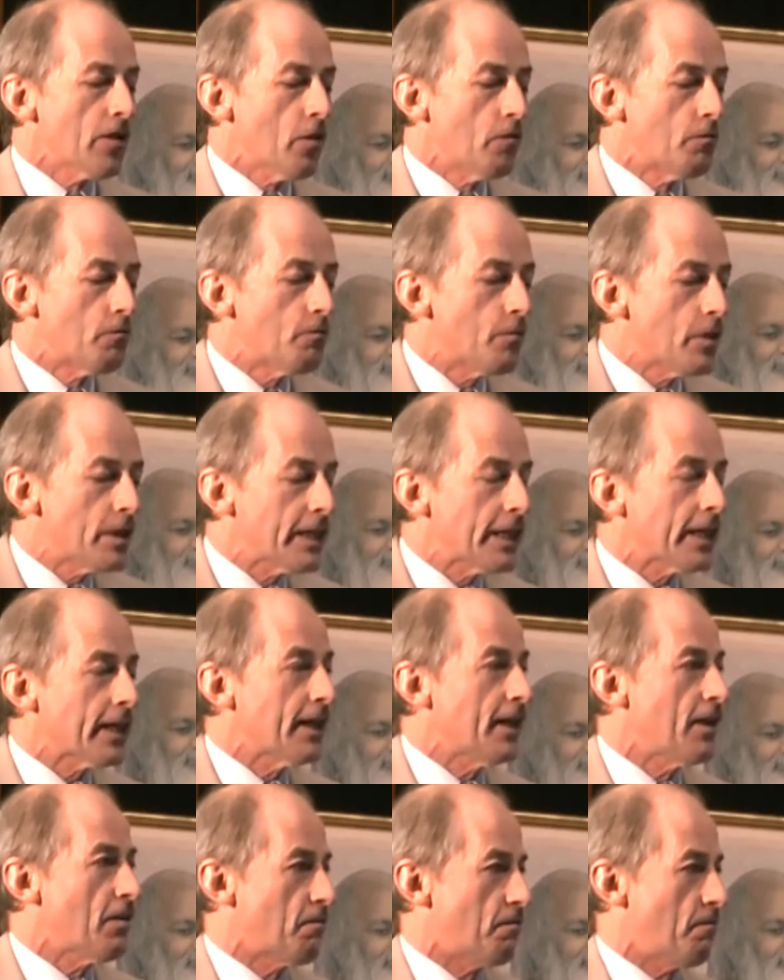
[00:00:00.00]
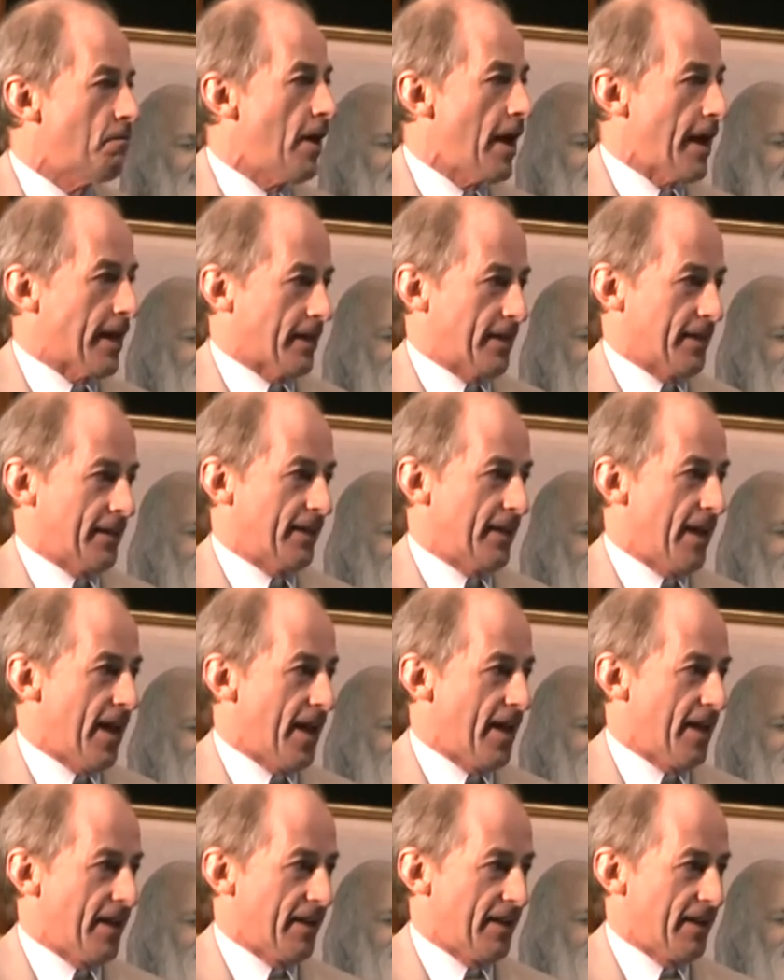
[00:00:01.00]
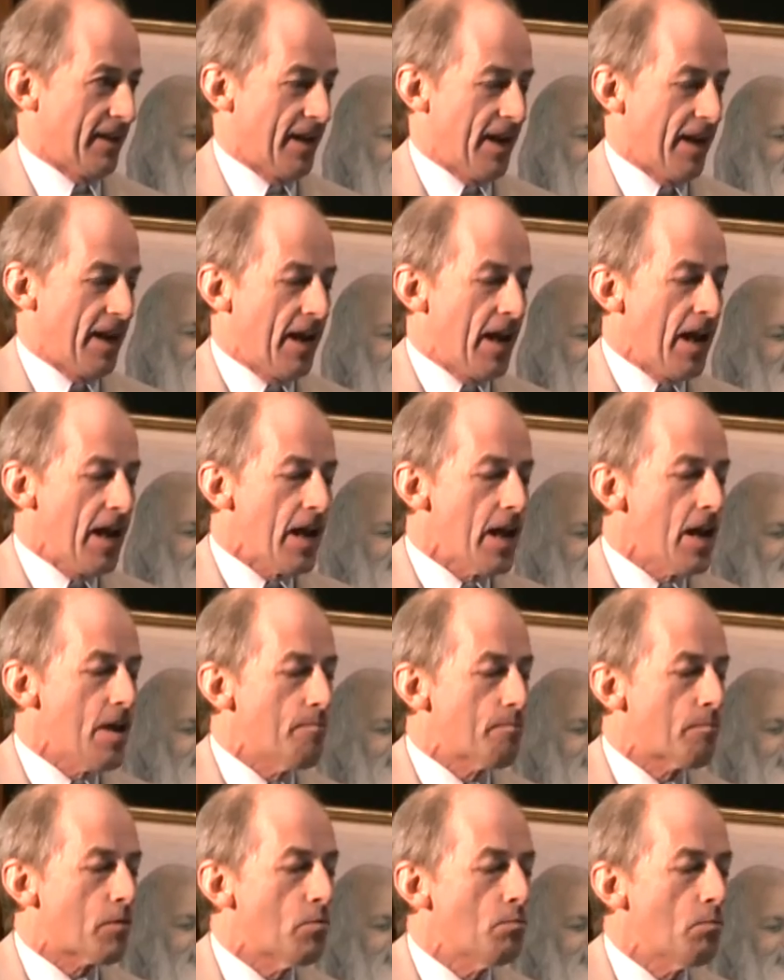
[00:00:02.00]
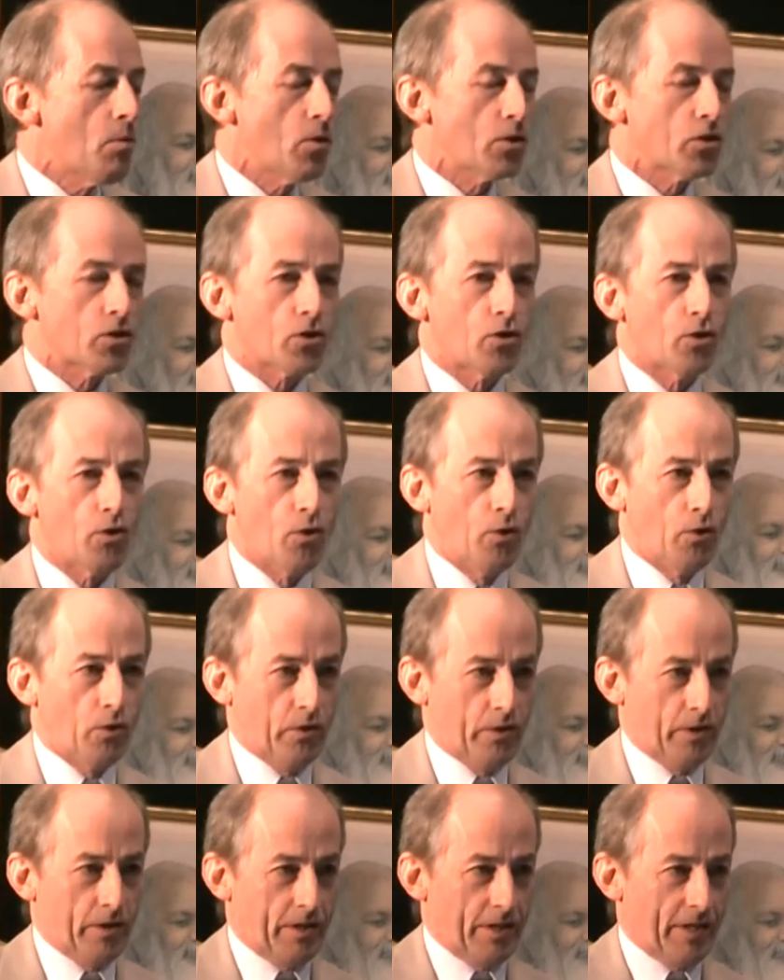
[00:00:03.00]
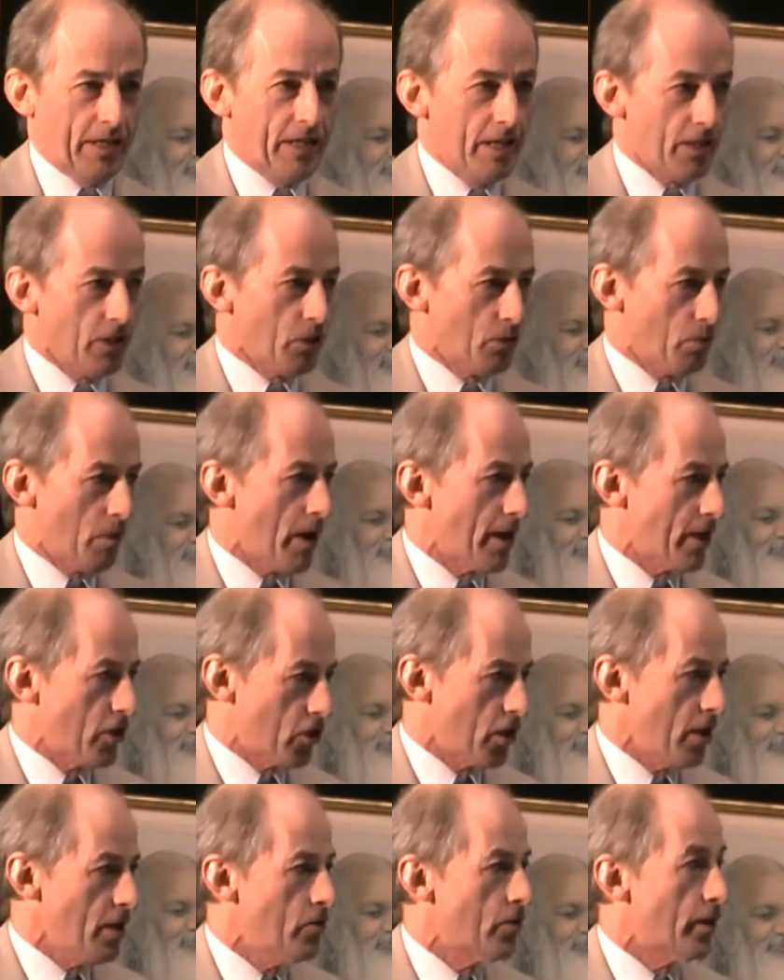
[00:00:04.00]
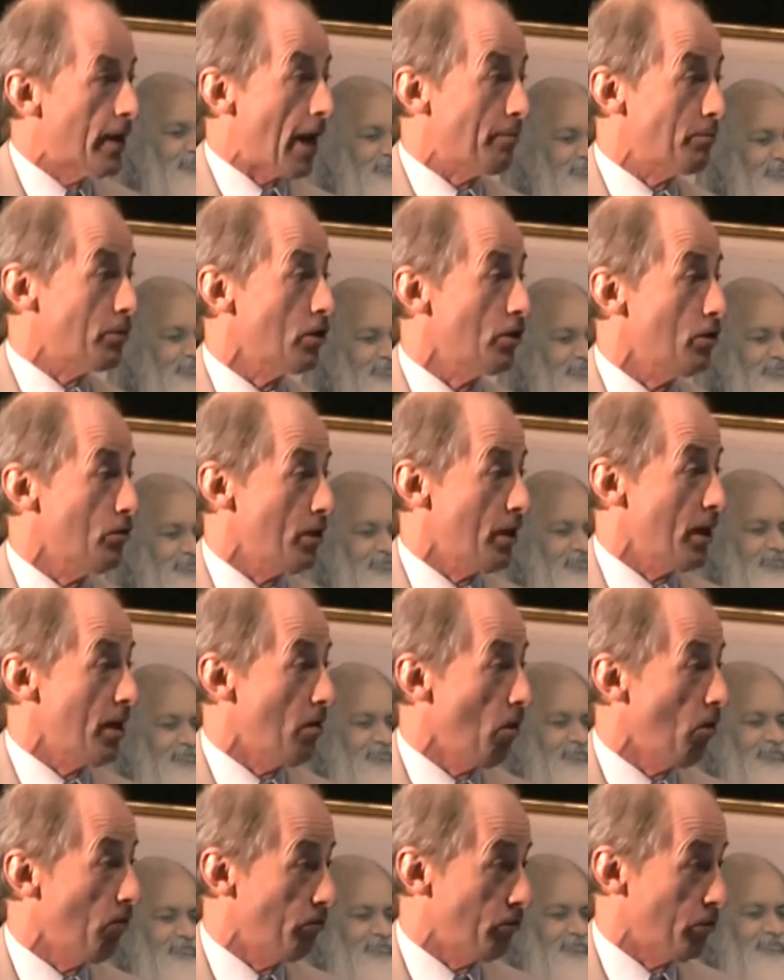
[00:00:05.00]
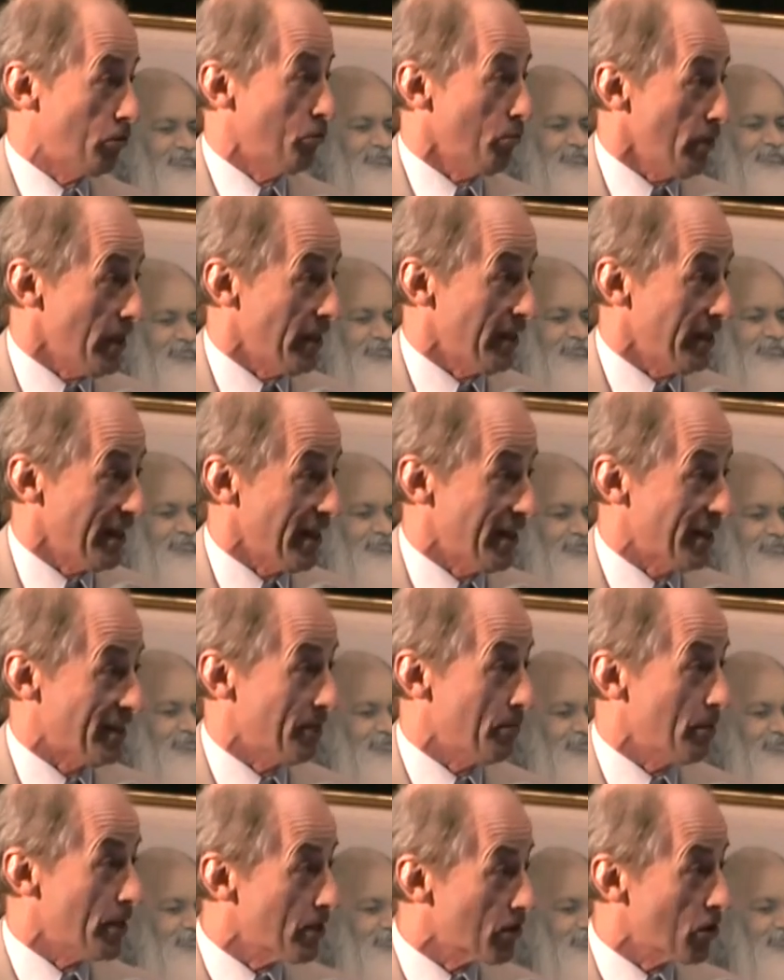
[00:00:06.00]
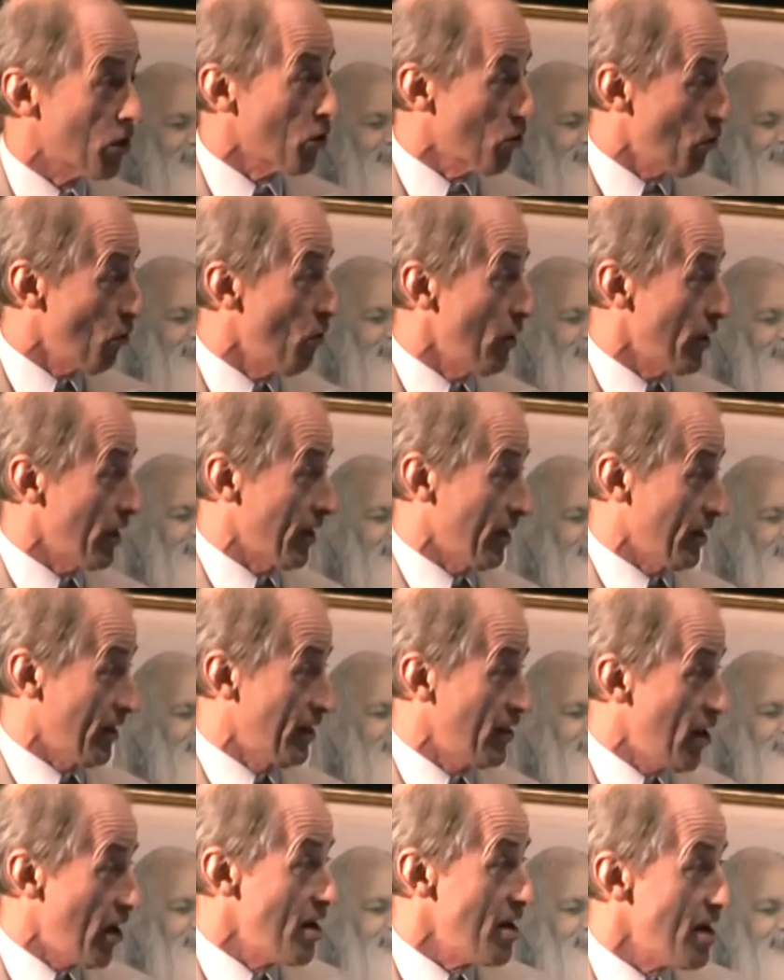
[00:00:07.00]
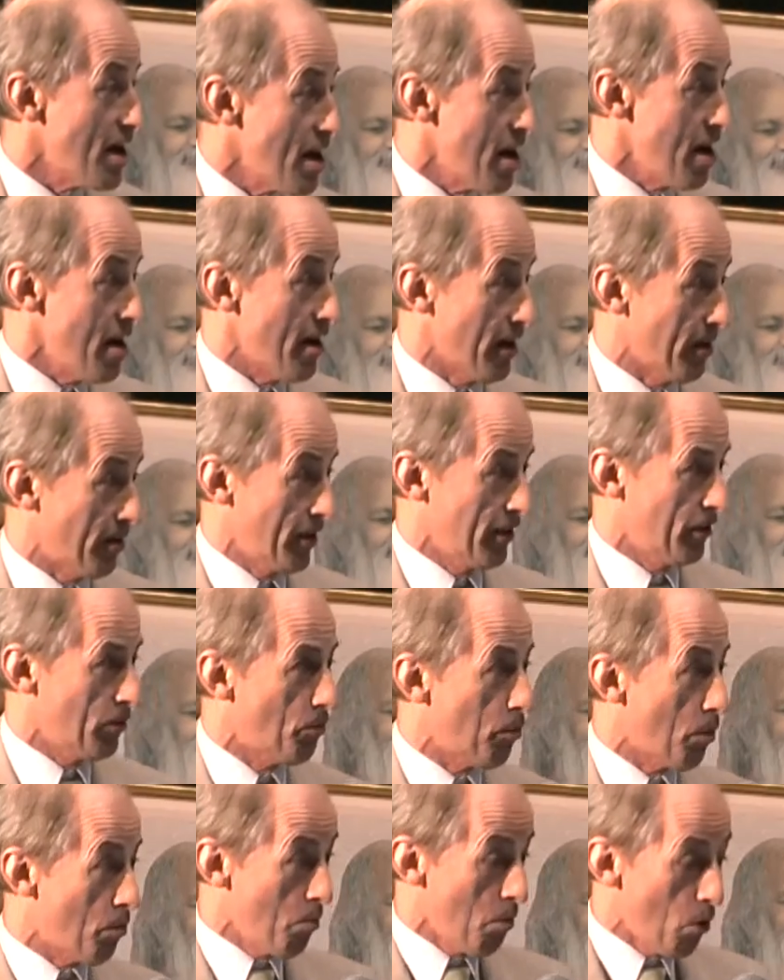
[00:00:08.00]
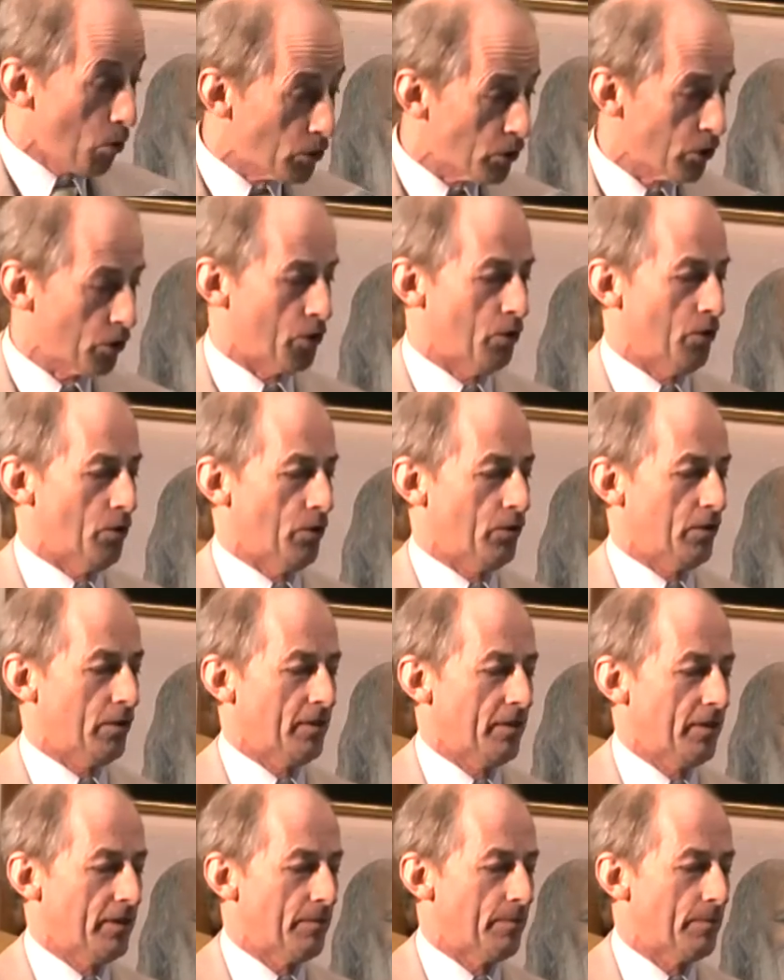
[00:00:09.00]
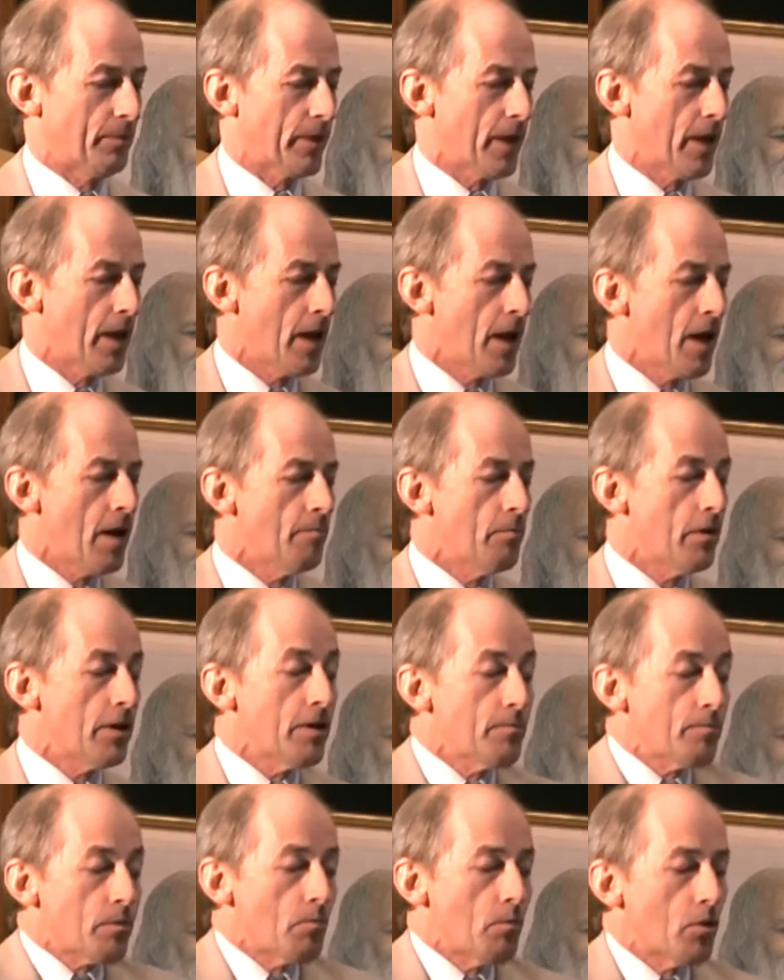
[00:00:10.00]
The physical effects, then, it promotes growth. And this is why children absolutely love the sweet taste, because they're growing and they need it to promote the growth. But it